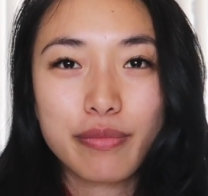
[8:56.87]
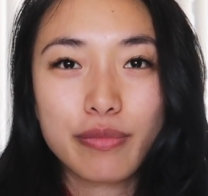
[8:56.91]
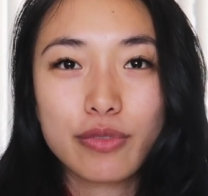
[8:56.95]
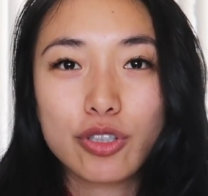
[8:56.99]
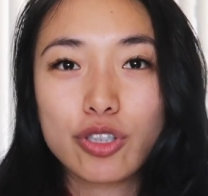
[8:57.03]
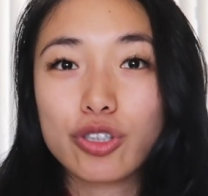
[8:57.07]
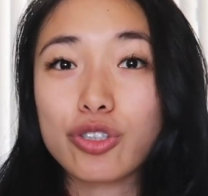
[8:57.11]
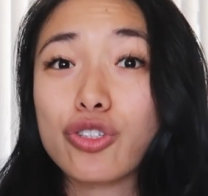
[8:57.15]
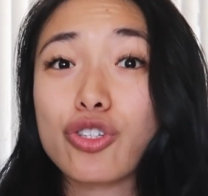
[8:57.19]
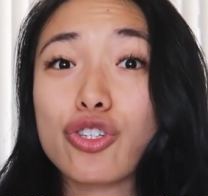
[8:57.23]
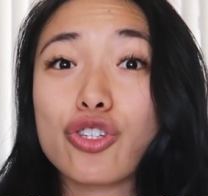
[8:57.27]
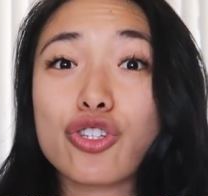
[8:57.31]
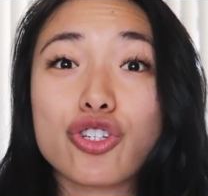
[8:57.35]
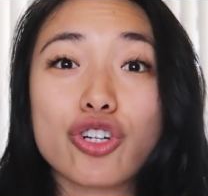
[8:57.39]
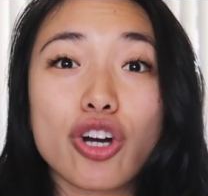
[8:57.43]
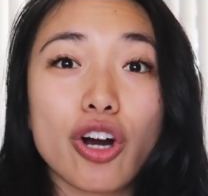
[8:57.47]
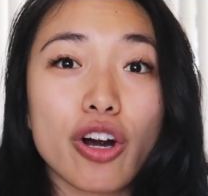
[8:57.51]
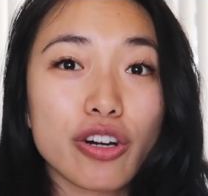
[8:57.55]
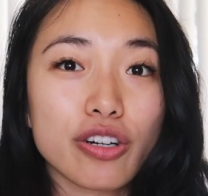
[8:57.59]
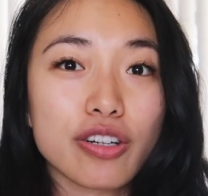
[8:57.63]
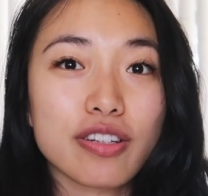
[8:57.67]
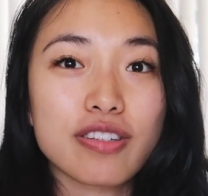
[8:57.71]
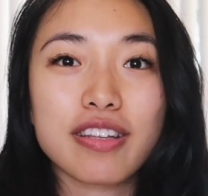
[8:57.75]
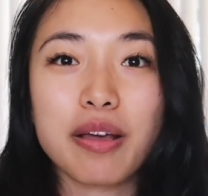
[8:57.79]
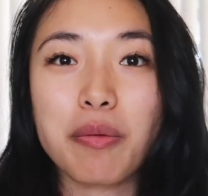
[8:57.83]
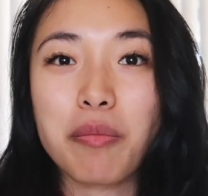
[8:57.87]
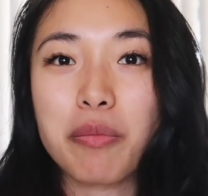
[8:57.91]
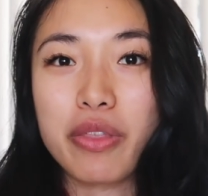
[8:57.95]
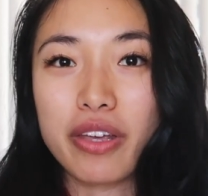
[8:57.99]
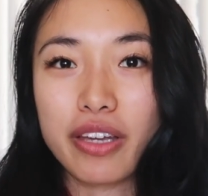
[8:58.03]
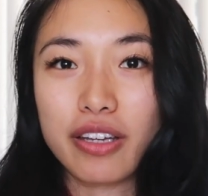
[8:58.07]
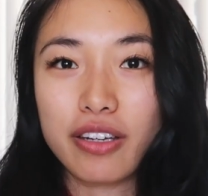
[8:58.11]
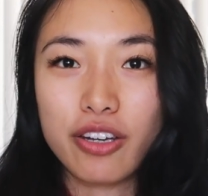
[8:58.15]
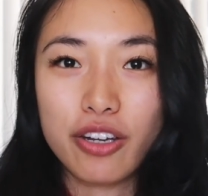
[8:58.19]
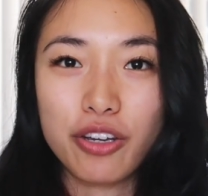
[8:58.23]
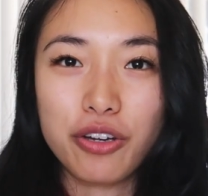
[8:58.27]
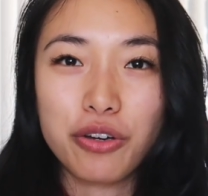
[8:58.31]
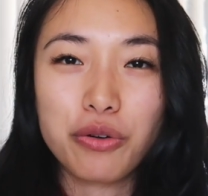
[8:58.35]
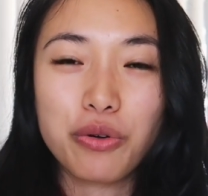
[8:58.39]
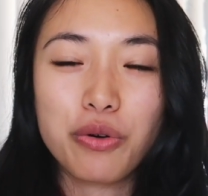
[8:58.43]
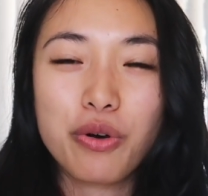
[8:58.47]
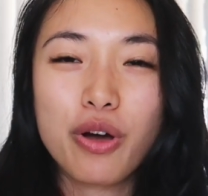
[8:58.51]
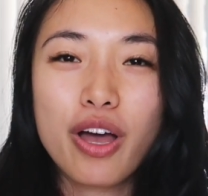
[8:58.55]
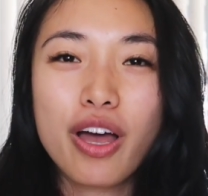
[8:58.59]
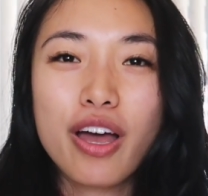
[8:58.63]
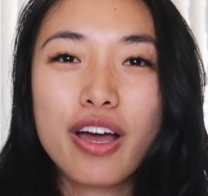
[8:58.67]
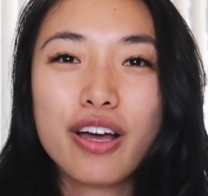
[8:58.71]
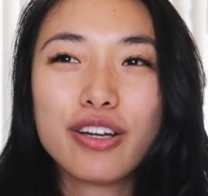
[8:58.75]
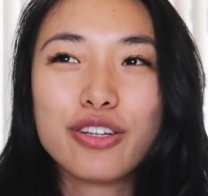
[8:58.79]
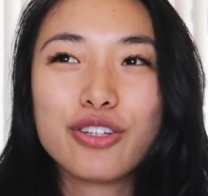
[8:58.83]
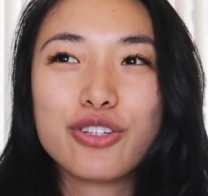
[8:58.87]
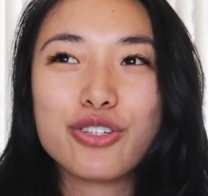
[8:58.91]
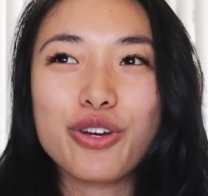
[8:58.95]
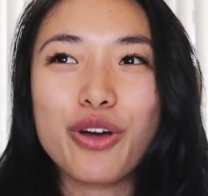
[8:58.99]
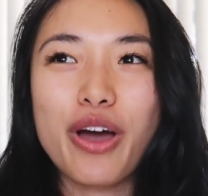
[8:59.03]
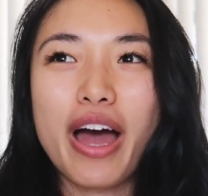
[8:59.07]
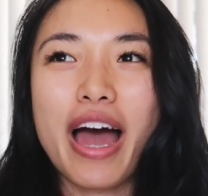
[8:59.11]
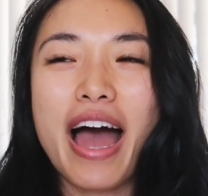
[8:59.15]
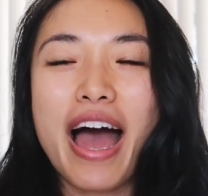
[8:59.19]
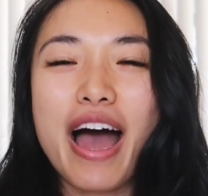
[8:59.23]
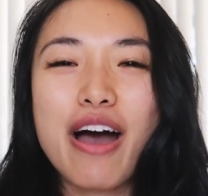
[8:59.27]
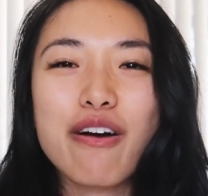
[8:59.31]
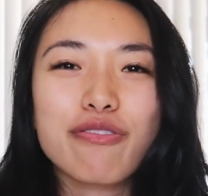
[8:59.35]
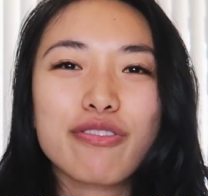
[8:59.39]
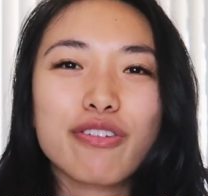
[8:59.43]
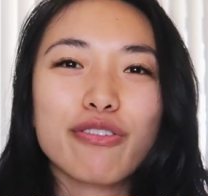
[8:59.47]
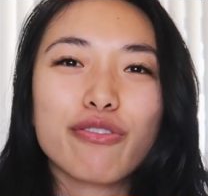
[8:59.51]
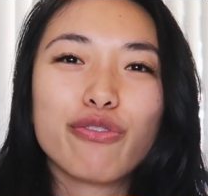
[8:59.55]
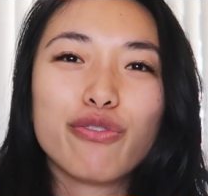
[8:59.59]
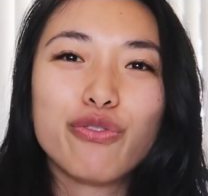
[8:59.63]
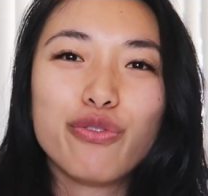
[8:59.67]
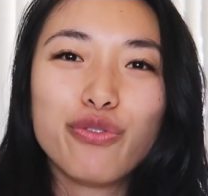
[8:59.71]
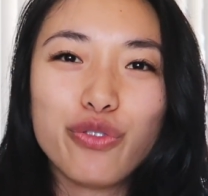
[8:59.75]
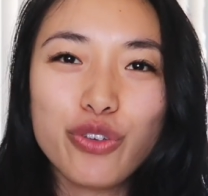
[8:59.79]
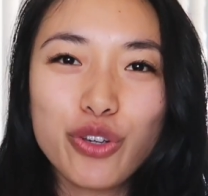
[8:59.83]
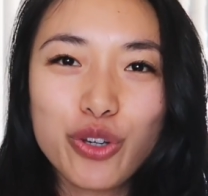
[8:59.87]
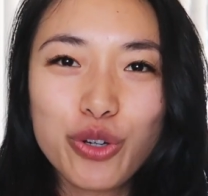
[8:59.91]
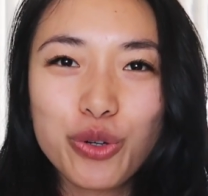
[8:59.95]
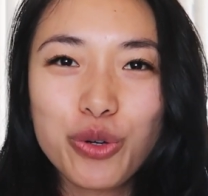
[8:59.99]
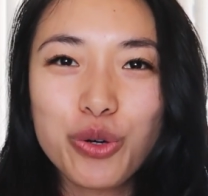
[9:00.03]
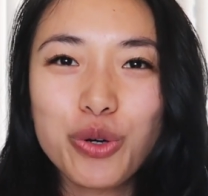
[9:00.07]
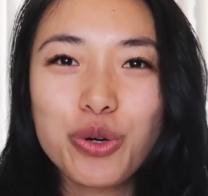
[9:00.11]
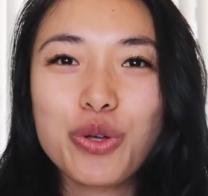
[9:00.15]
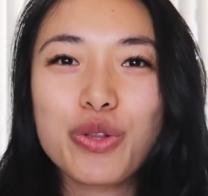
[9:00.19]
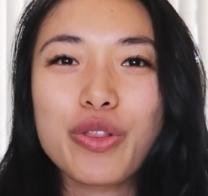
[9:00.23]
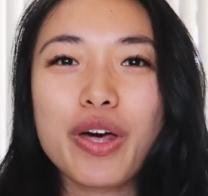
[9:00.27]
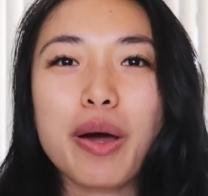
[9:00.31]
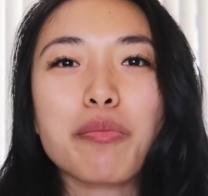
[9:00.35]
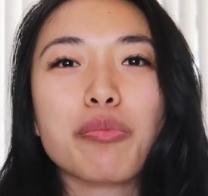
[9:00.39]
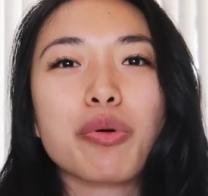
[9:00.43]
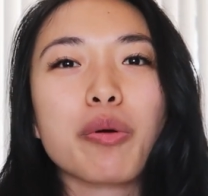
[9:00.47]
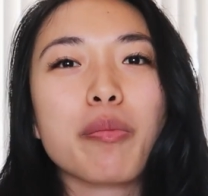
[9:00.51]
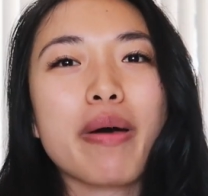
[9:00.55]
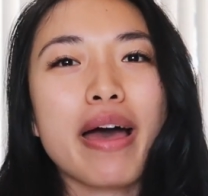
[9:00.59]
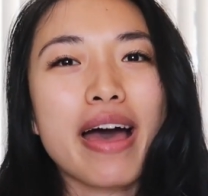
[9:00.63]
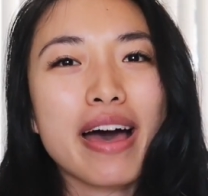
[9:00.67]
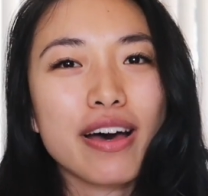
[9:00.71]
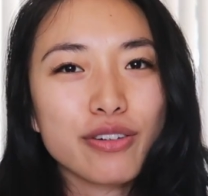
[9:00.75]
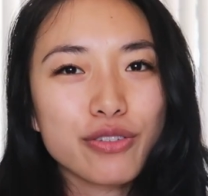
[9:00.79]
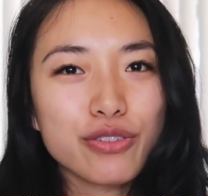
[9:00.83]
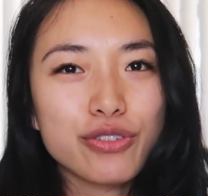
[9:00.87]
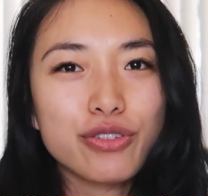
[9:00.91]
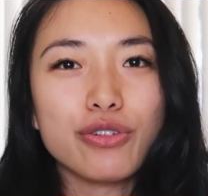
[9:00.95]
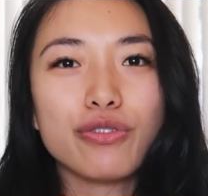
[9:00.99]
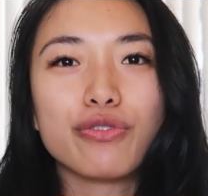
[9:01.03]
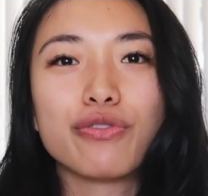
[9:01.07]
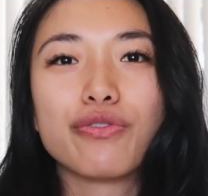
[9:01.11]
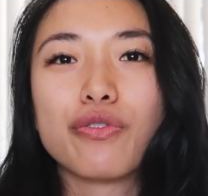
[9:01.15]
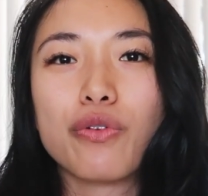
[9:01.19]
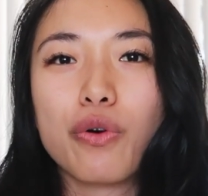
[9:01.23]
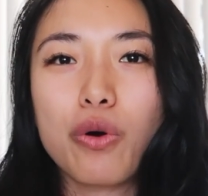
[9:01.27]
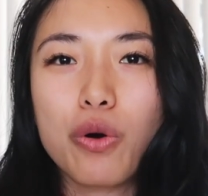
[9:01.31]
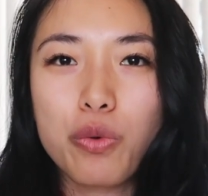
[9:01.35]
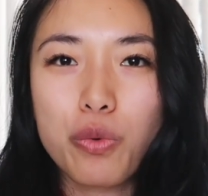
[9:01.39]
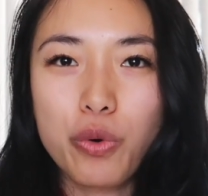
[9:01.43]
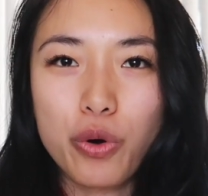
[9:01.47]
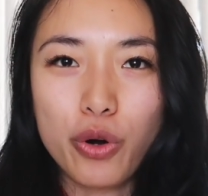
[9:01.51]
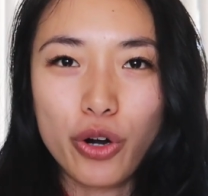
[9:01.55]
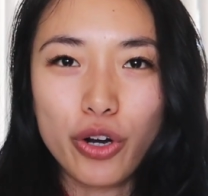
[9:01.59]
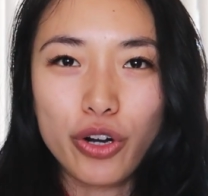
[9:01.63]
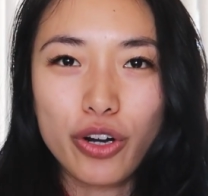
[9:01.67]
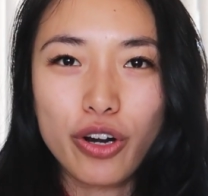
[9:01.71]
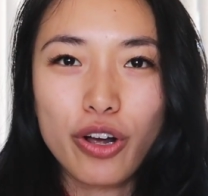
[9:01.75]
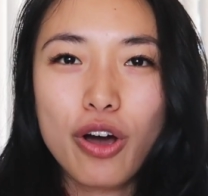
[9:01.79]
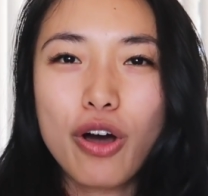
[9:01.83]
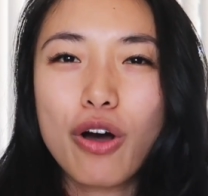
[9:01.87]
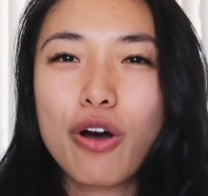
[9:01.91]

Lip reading: to start something new, to have the fuel that propels you forward?